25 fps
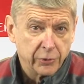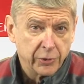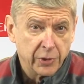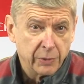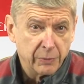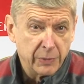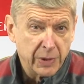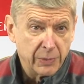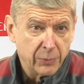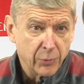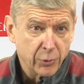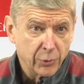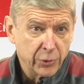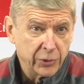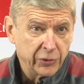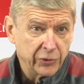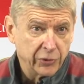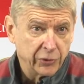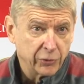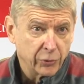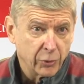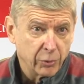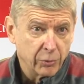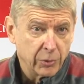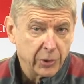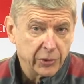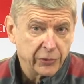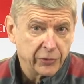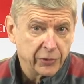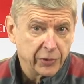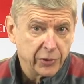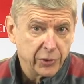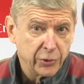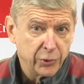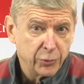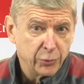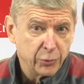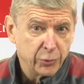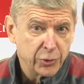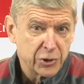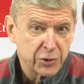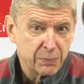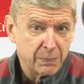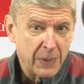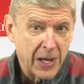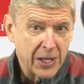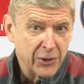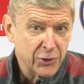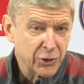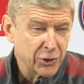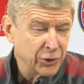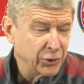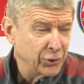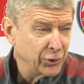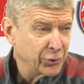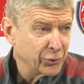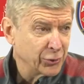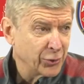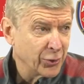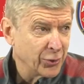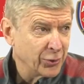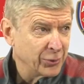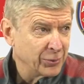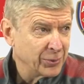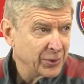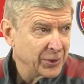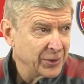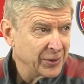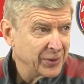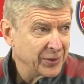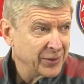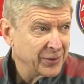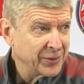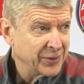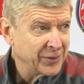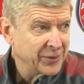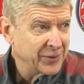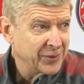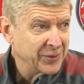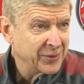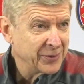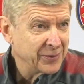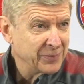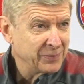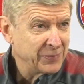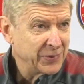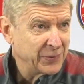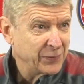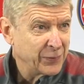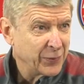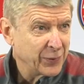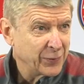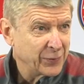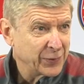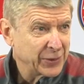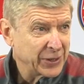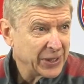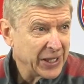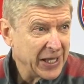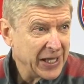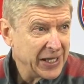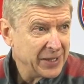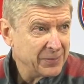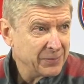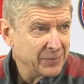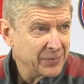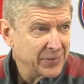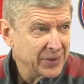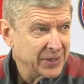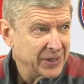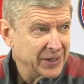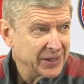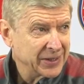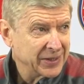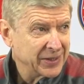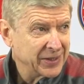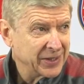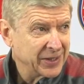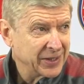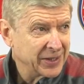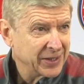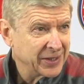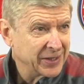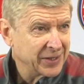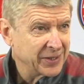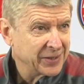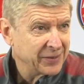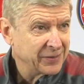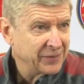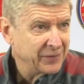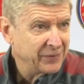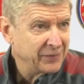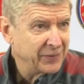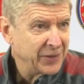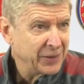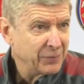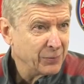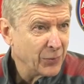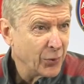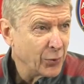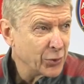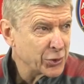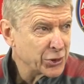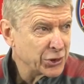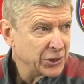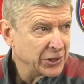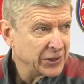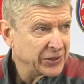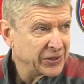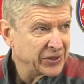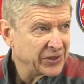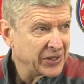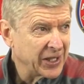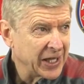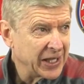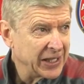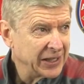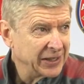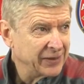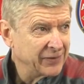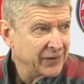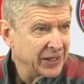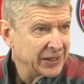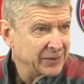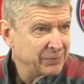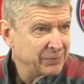The memories is always a huge passion, you know, before the game, and the emotional state